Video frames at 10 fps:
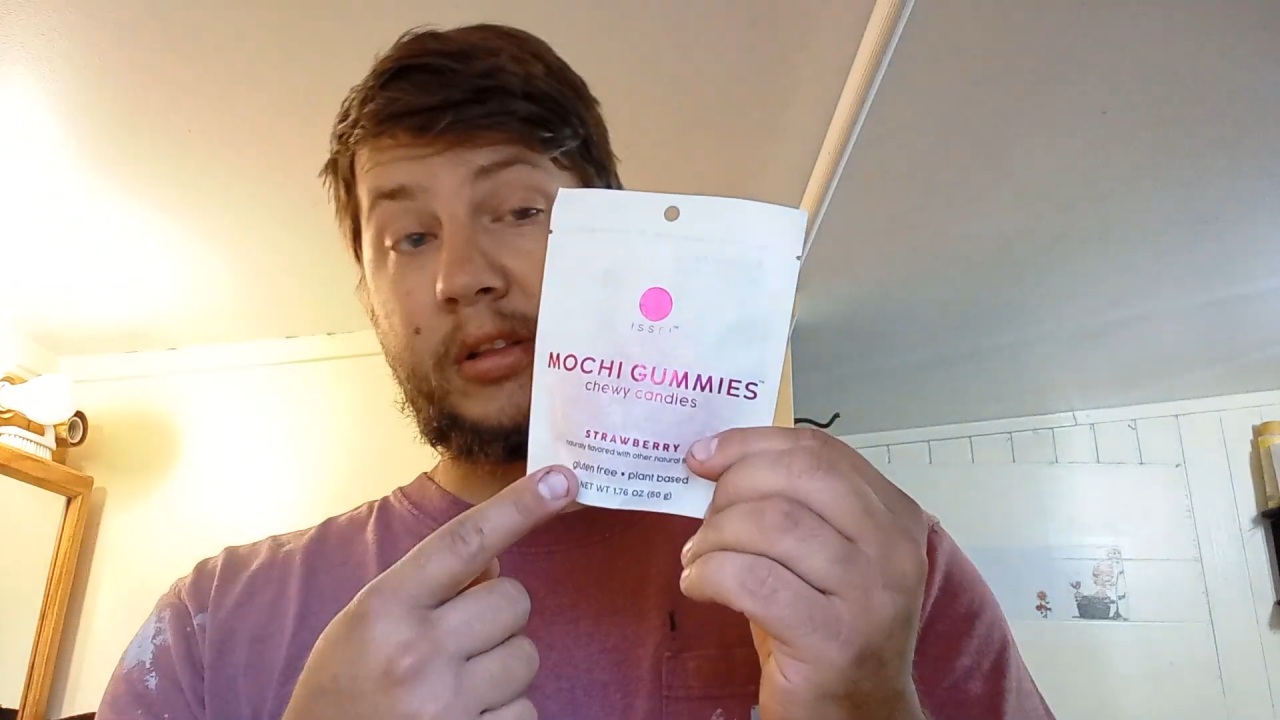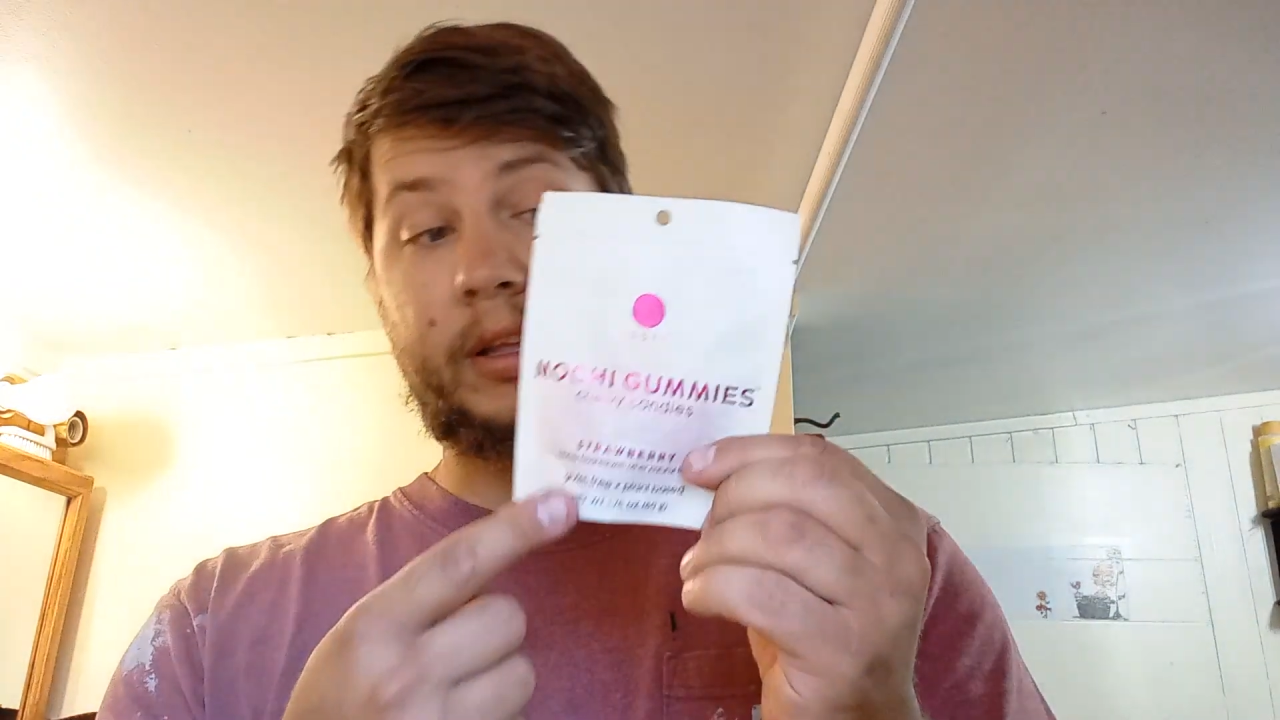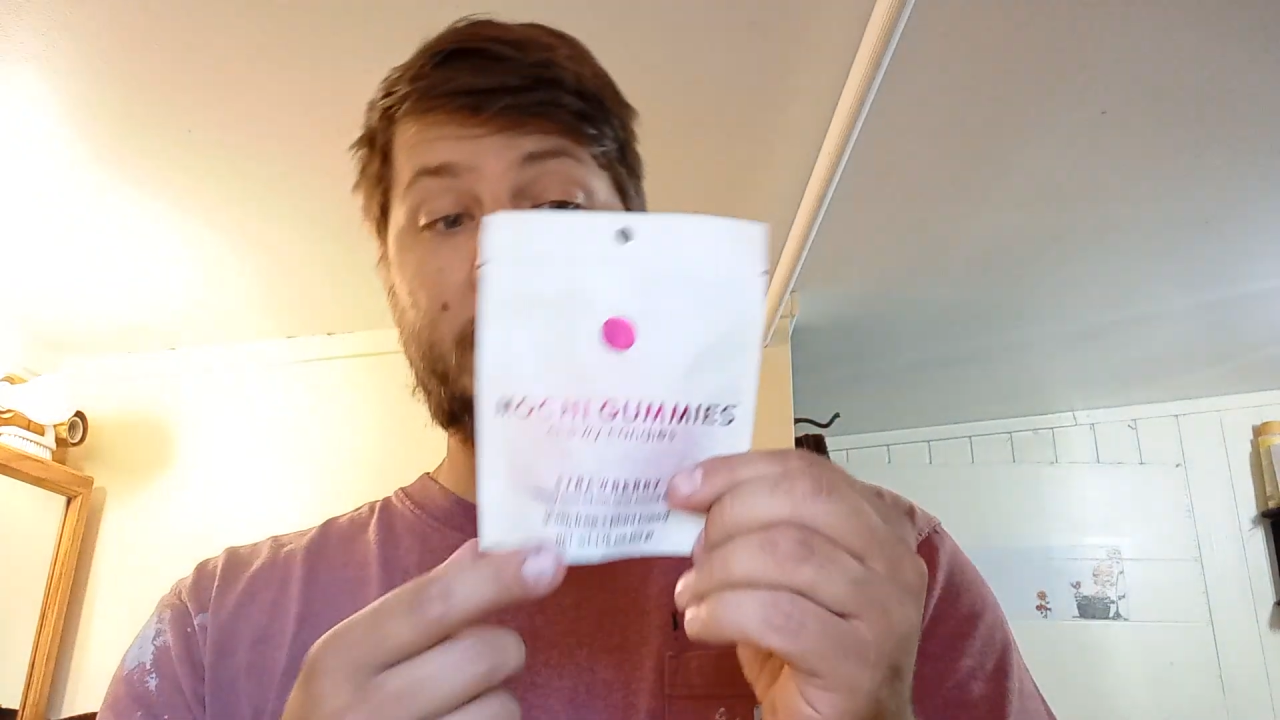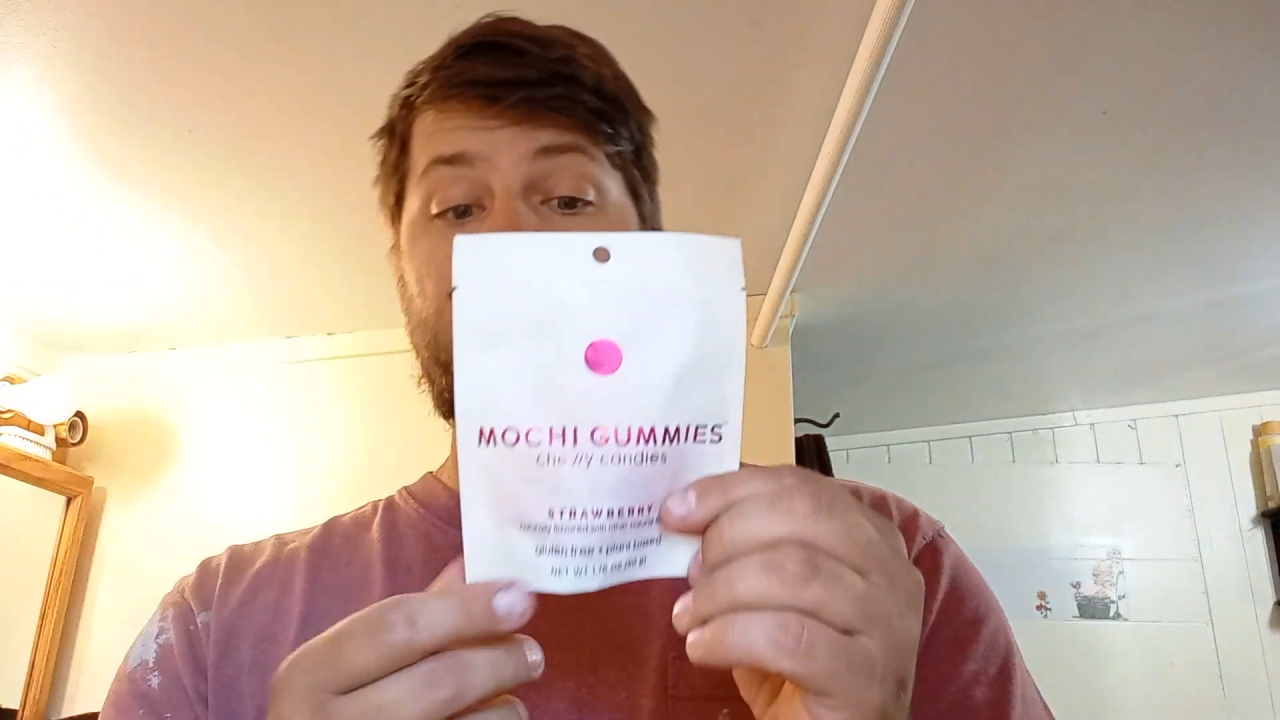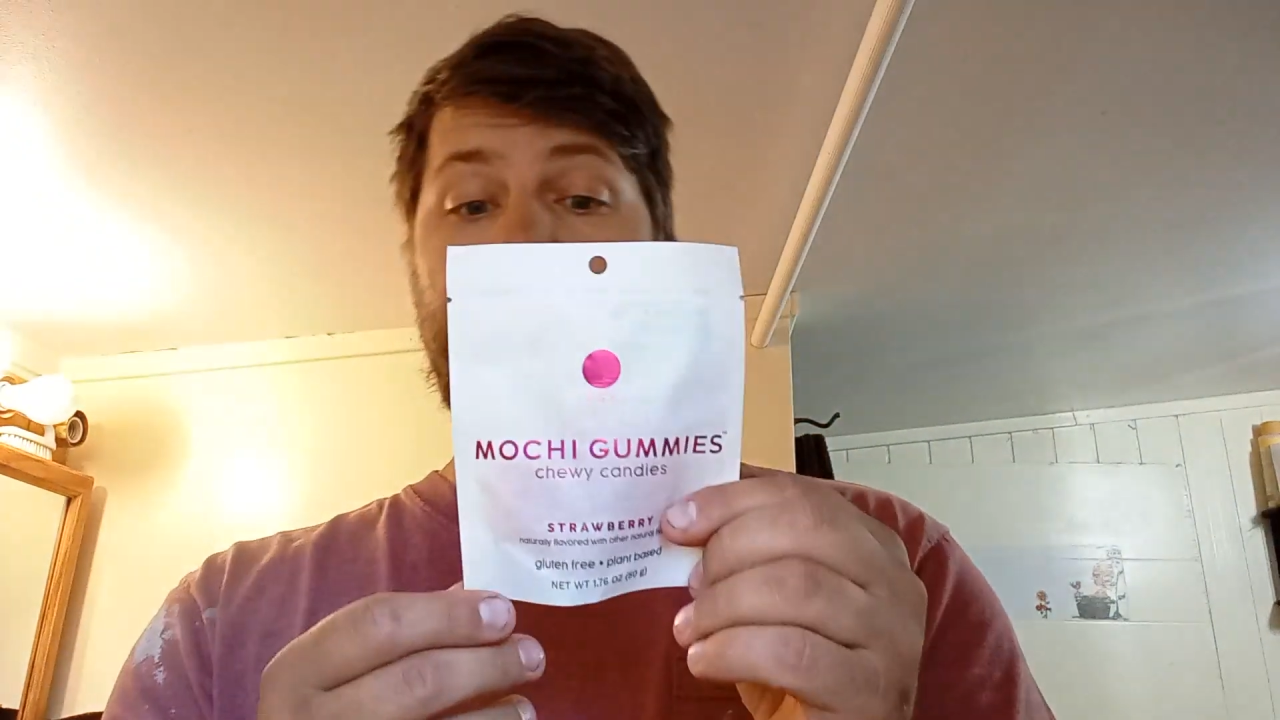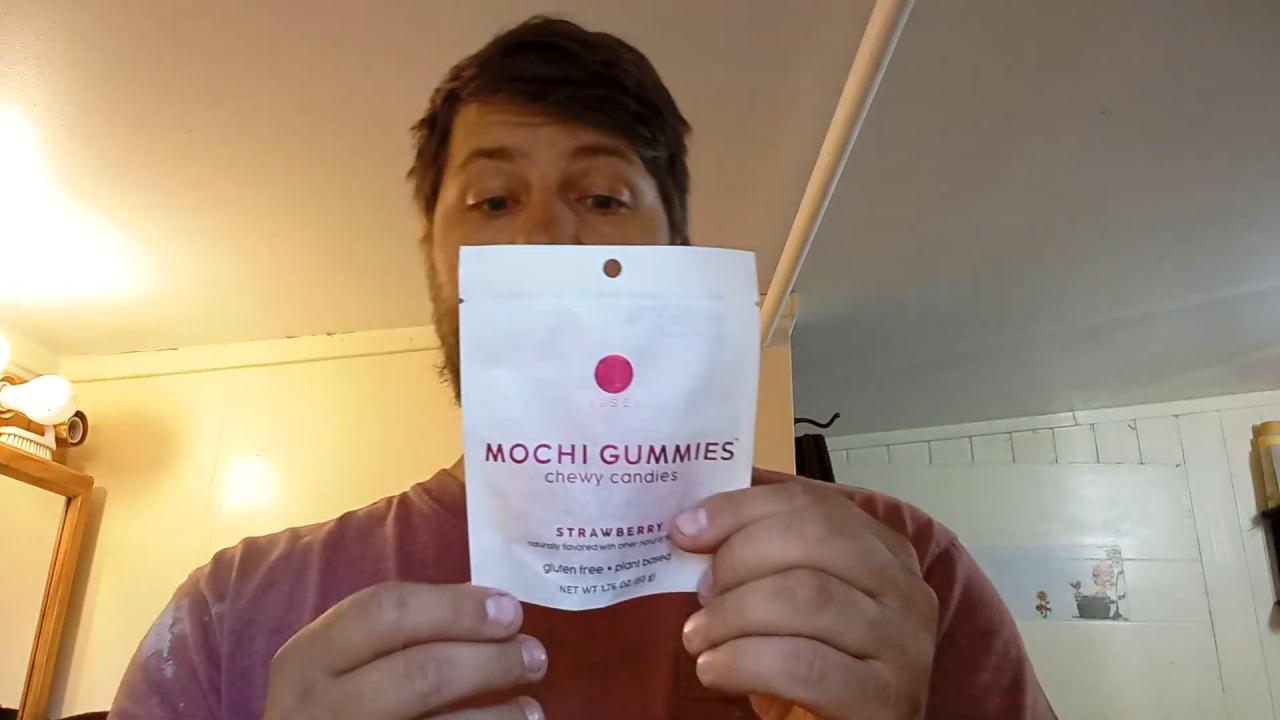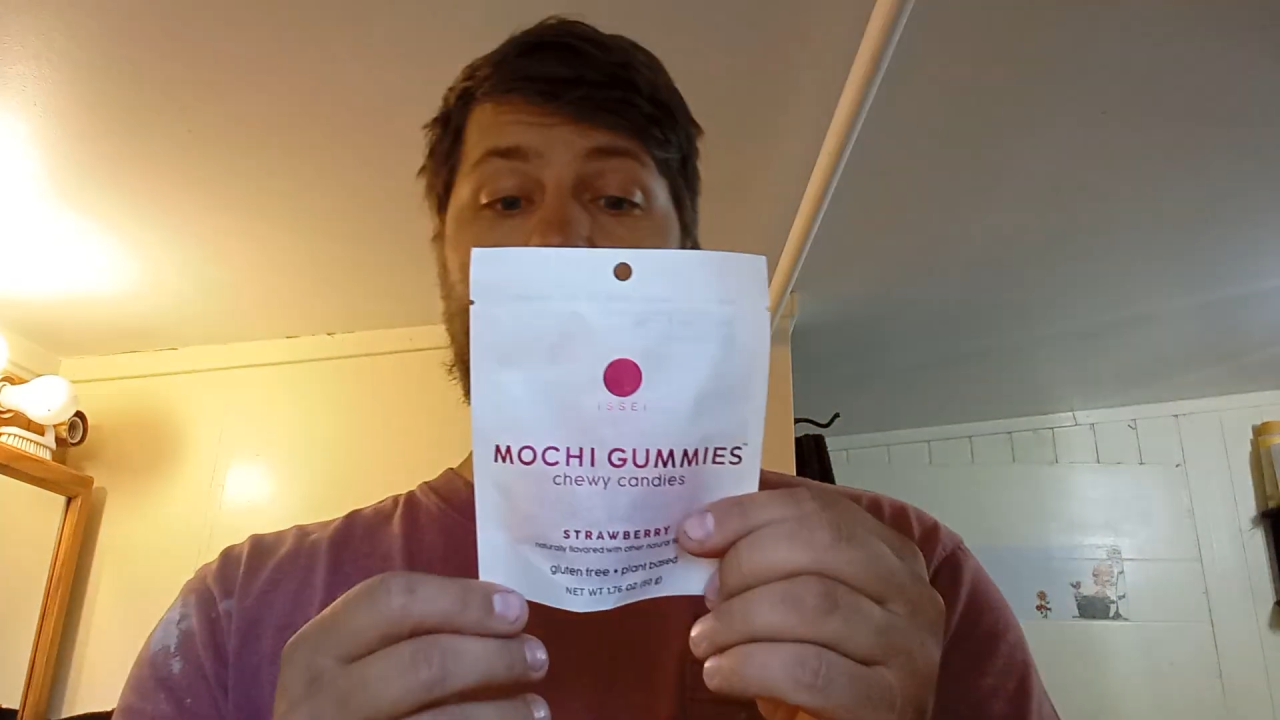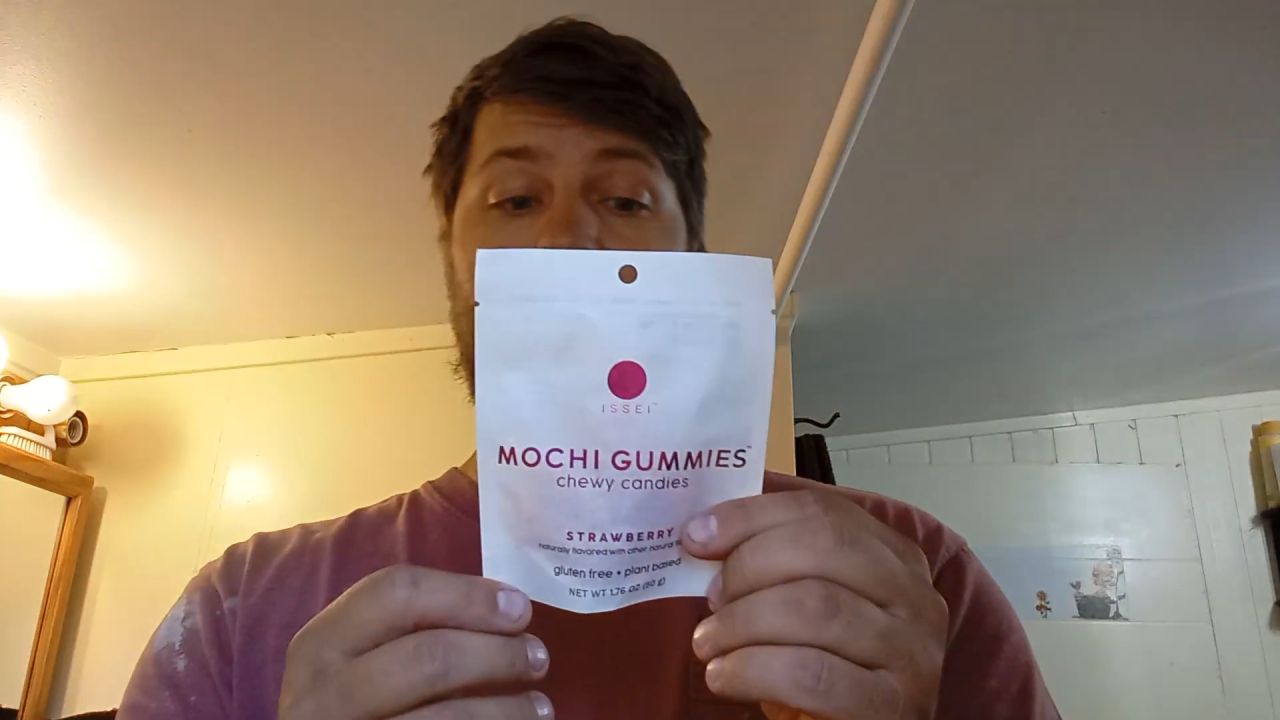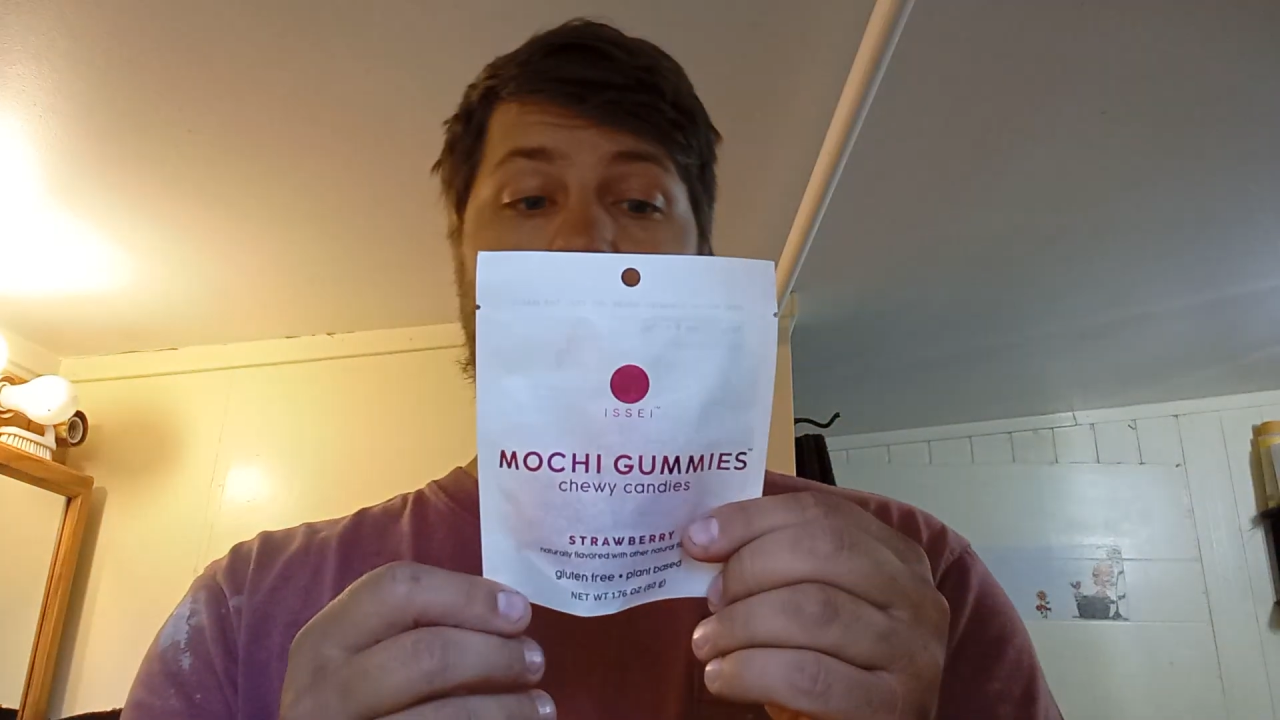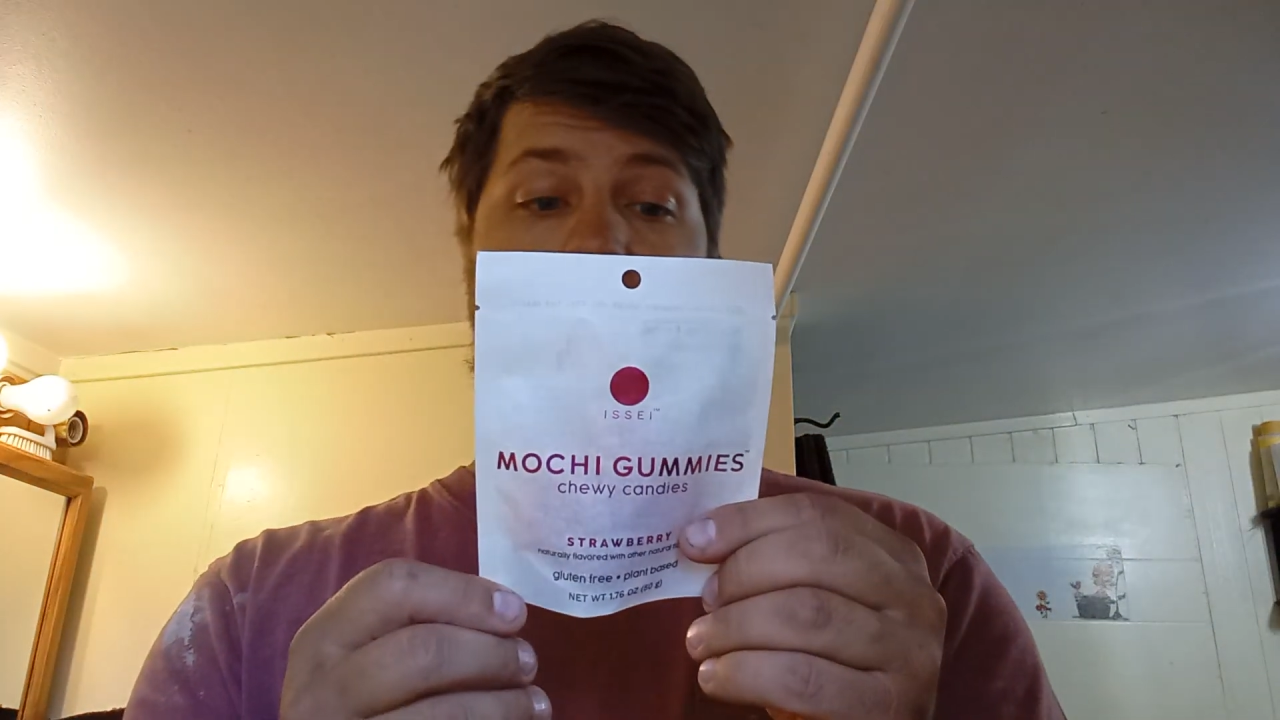That's what I'm saying.